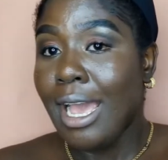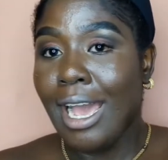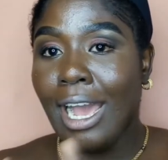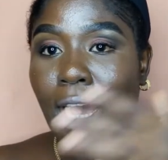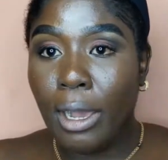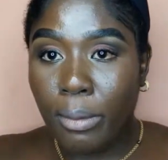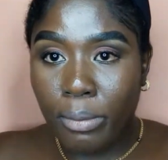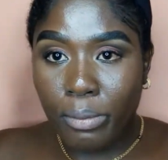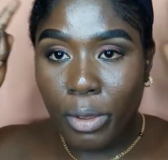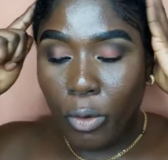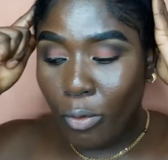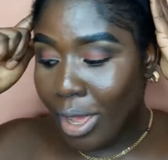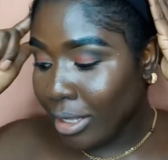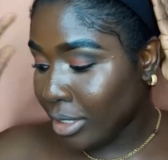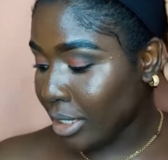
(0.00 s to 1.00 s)
Um,
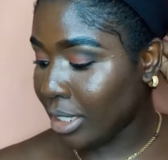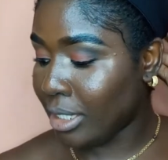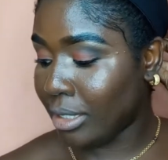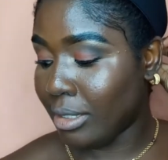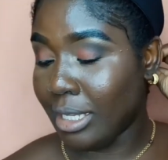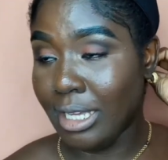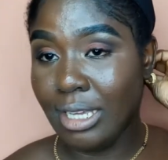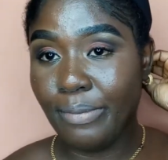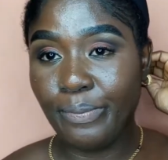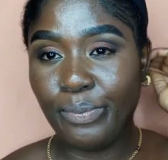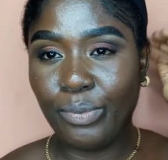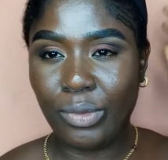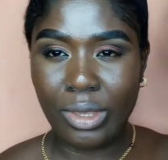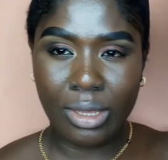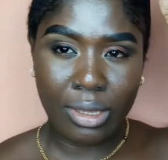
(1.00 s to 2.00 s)
meanwhile, this is the
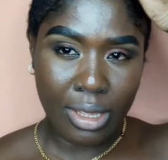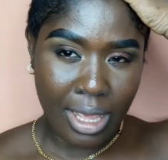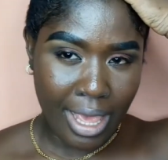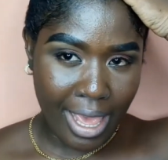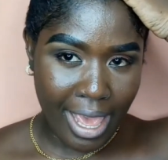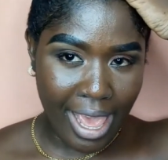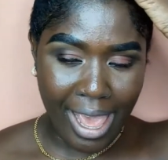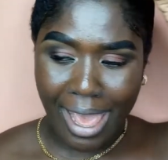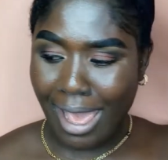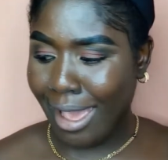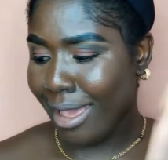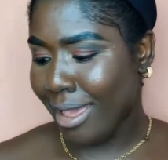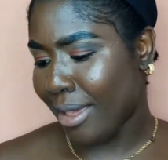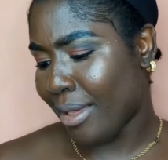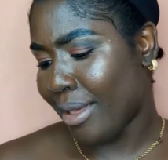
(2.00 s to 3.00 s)

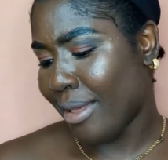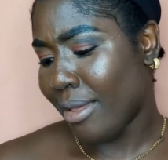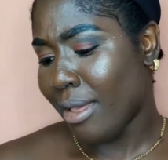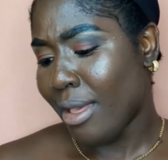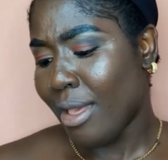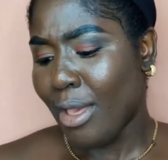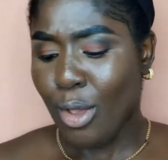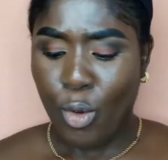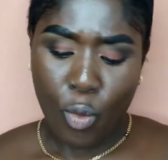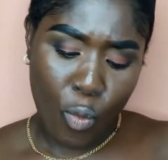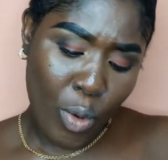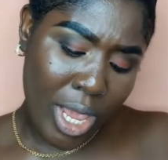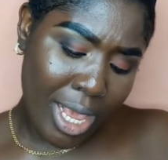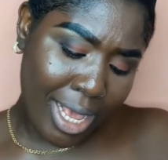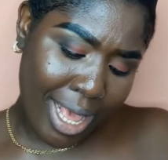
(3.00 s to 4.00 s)
hair
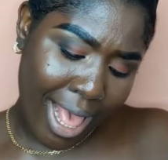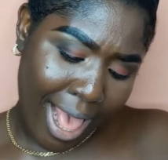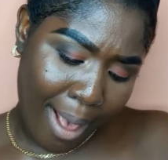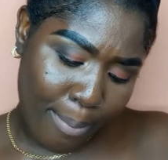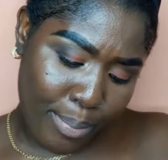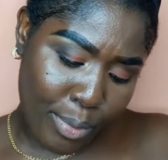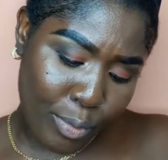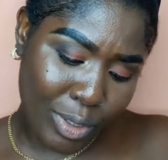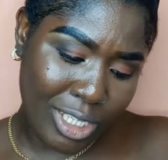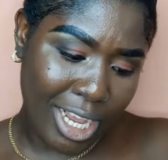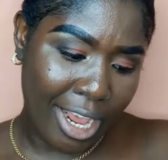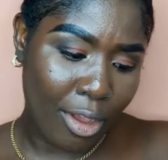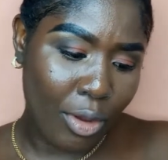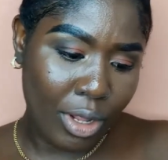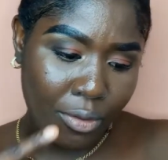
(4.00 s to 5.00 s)
wig cap, which
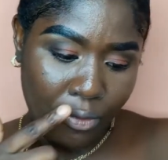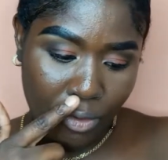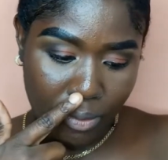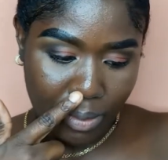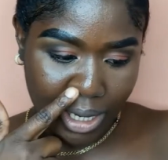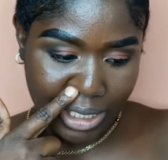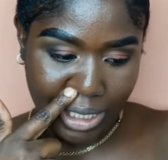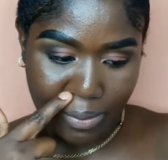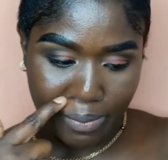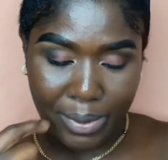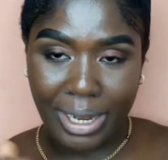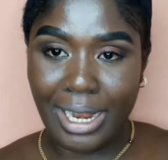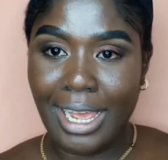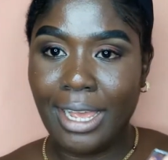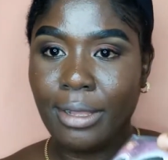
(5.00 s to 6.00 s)
I got from
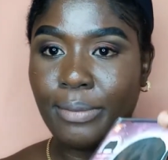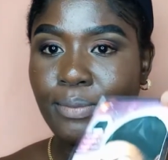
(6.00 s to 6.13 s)
Casabella.